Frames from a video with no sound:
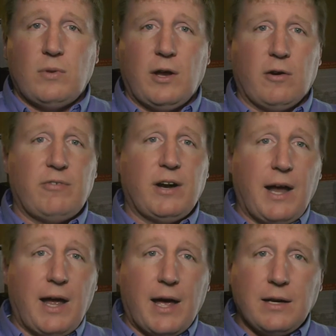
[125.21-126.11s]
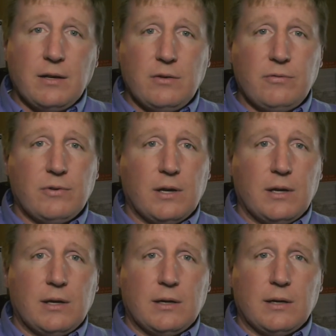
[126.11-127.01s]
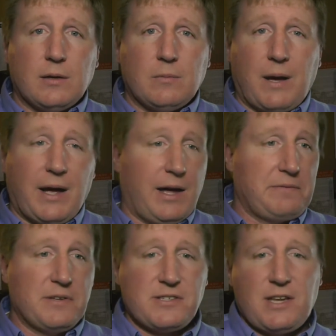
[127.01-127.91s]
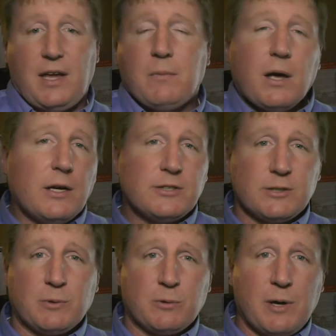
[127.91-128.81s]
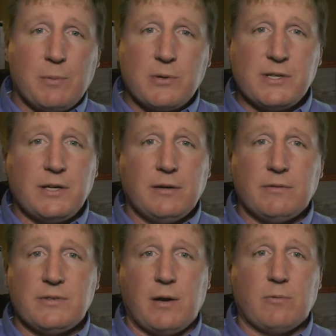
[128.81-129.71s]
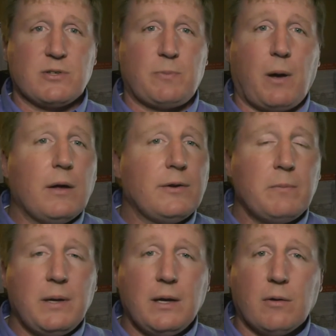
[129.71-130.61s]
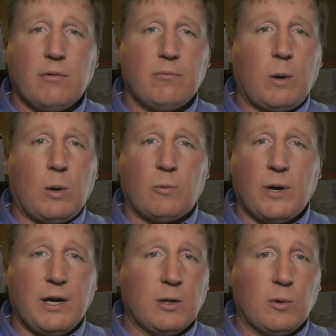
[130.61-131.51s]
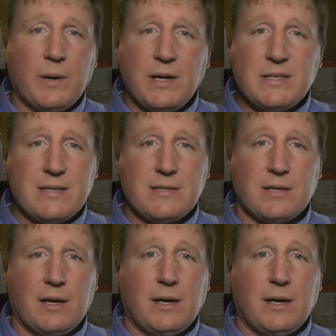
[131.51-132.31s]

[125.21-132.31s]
They are very active. Um, I have the same customer representatives that respond to me on a, on a regular basis.